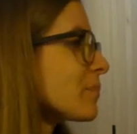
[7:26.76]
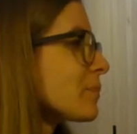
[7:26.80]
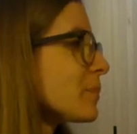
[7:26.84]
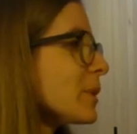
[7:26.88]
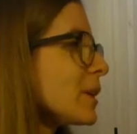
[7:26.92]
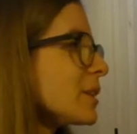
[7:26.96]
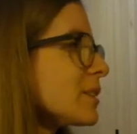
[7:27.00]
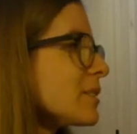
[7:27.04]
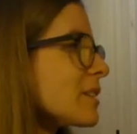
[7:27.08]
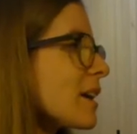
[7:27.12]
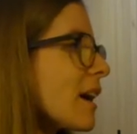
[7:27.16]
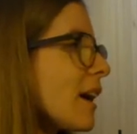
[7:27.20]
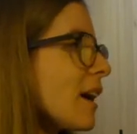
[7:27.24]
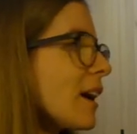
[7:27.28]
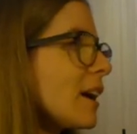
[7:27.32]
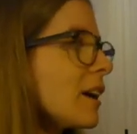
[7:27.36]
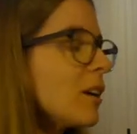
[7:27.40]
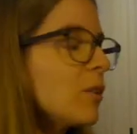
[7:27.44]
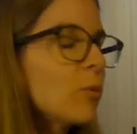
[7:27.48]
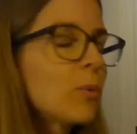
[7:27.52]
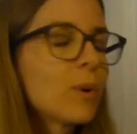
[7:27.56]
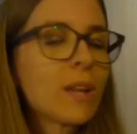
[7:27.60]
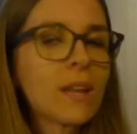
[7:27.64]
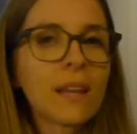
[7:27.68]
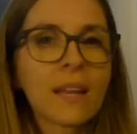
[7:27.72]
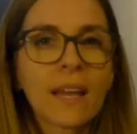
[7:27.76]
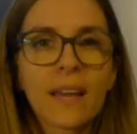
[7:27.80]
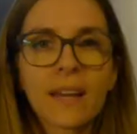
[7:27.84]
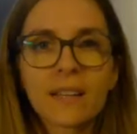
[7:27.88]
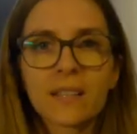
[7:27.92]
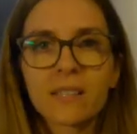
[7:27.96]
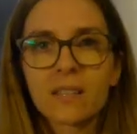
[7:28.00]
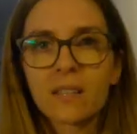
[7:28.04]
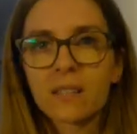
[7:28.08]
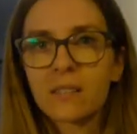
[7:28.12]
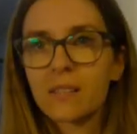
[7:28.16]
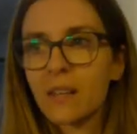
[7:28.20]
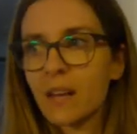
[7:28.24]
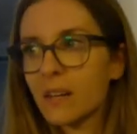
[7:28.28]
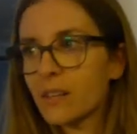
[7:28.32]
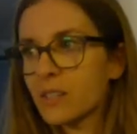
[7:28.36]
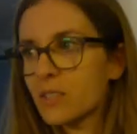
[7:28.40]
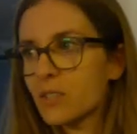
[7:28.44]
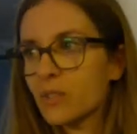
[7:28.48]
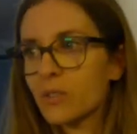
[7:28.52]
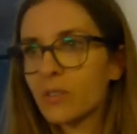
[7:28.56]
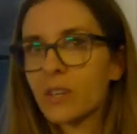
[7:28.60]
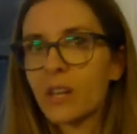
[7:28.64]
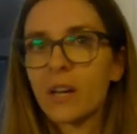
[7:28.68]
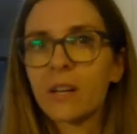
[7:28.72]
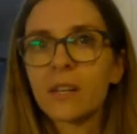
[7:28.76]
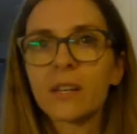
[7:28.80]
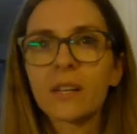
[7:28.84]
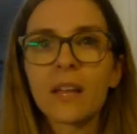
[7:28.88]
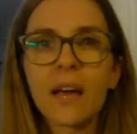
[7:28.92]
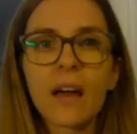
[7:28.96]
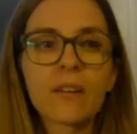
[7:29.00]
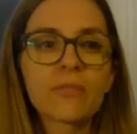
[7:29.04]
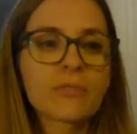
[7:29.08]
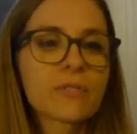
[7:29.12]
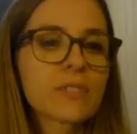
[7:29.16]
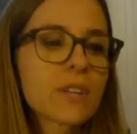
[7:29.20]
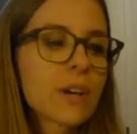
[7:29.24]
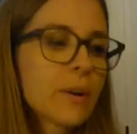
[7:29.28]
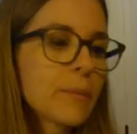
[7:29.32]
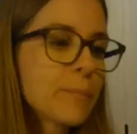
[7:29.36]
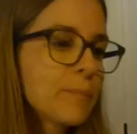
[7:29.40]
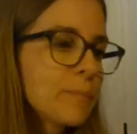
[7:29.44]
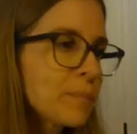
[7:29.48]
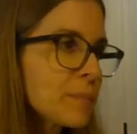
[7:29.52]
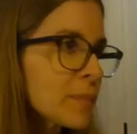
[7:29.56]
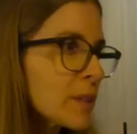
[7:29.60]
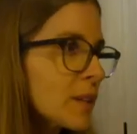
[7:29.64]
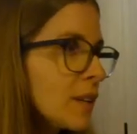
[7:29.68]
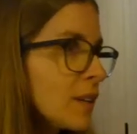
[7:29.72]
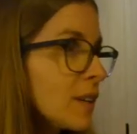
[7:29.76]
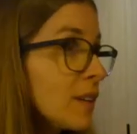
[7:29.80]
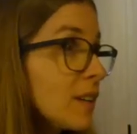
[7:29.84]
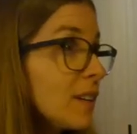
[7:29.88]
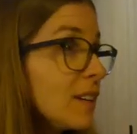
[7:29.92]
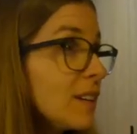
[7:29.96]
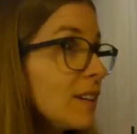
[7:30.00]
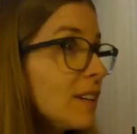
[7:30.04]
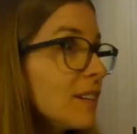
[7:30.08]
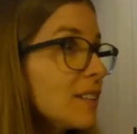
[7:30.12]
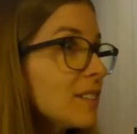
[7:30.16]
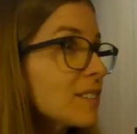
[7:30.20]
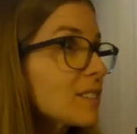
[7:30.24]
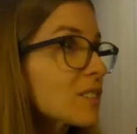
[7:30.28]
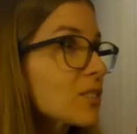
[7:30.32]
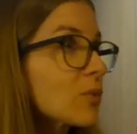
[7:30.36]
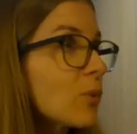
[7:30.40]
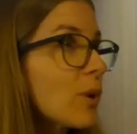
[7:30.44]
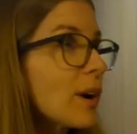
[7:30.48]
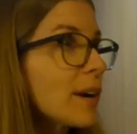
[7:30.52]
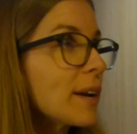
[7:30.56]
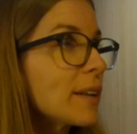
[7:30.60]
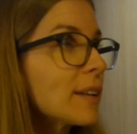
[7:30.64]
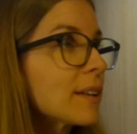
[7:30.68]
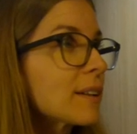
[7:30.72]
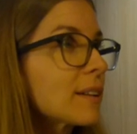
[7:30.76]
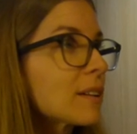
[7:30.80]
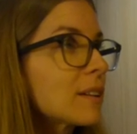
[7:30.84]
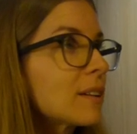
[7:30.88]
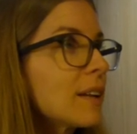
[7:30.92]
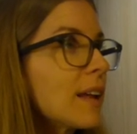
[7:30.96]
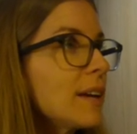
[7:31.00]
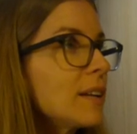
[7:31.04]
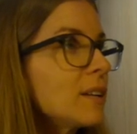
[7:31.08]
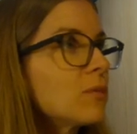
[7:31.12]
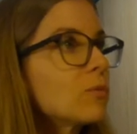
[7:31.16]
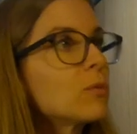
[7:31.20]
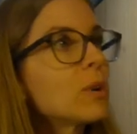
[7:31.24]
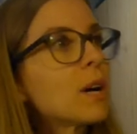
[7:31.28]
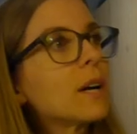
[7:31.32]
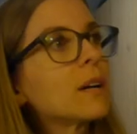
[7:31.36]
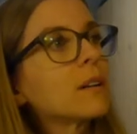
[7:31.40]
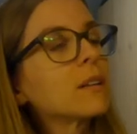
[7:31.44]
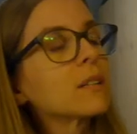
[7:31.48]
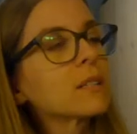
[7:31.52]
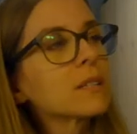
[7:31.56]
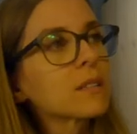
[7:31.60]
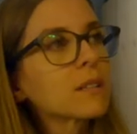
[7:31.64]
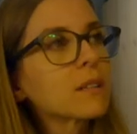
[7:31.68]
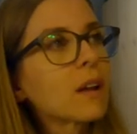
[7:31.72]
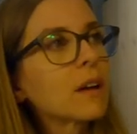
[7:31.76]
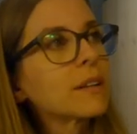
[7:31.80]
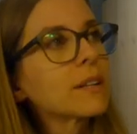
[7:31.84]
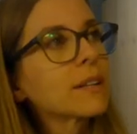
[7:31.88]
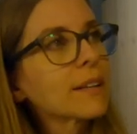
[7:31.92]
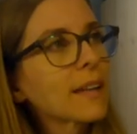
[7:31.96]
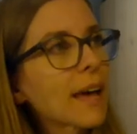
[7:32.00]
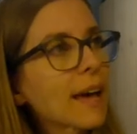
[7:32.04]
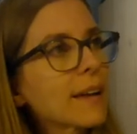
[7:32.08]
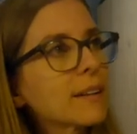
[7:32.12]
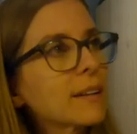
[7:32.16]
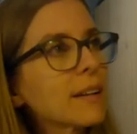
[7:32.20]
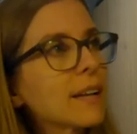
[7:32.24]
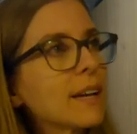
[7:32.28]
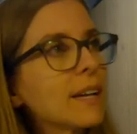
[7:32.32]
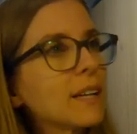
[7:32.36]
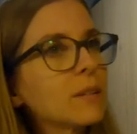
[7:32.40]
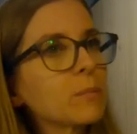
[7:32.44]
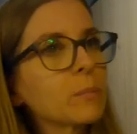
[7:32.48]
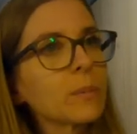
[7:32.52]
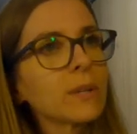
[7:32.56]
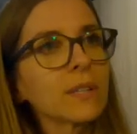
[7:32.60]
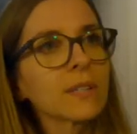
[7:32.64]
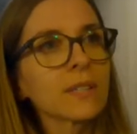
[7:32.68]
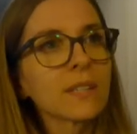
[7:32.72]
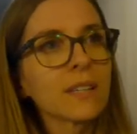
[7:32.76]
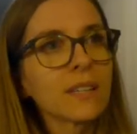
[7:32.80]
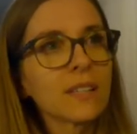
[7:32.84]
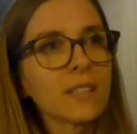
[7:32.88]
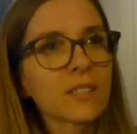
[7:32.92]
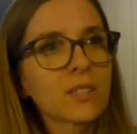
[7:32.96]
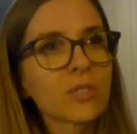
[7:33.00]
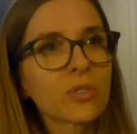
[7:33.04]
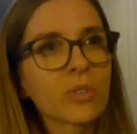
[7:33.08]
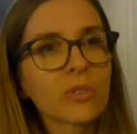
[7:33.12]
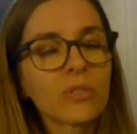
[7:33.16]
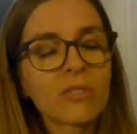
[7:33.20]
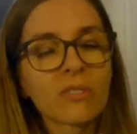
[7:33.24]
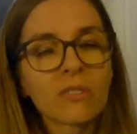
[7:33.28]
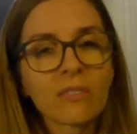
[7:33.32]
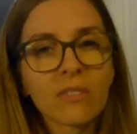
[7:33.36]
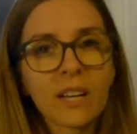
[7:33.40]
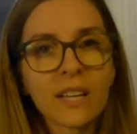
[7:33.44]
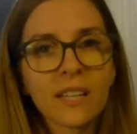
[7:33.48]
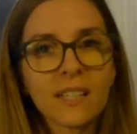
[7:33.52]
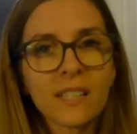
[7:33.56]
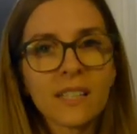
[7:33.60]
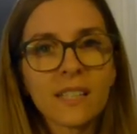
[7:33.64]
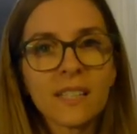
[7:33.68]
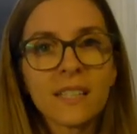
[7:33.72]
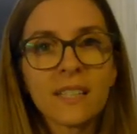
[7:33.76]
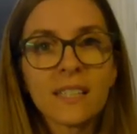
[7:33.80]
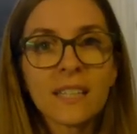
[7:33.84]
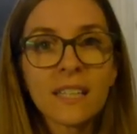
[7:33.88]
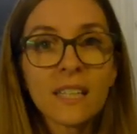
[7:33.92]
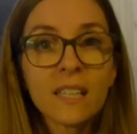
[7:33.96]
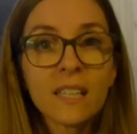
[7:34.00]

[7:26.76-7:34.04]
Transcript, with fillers: But I will exercise tonight after. It's quite late, well it's not that late, but it's already the